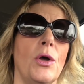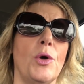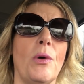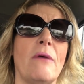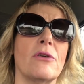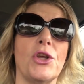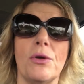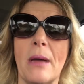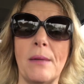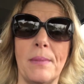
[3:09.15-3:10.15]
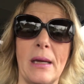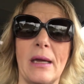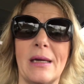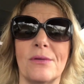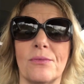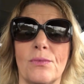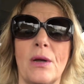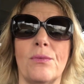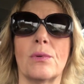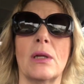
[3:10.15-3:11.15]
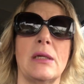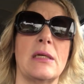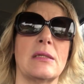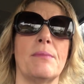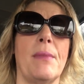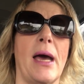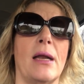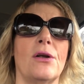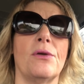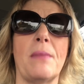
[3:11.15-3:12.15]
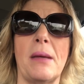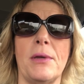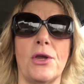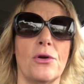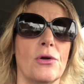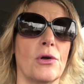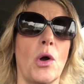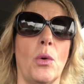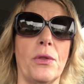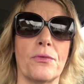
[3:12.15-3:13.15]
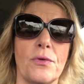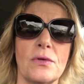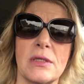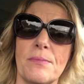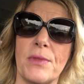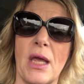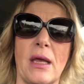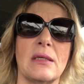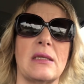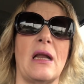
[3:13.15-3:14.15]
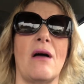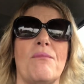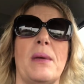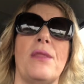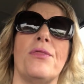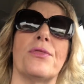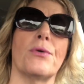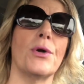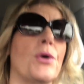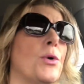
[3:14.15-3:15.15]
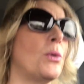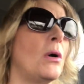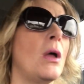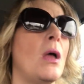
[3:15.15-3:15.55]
whoever you may be. It really doesn't matter. Maybe you're going through some things that I've been through.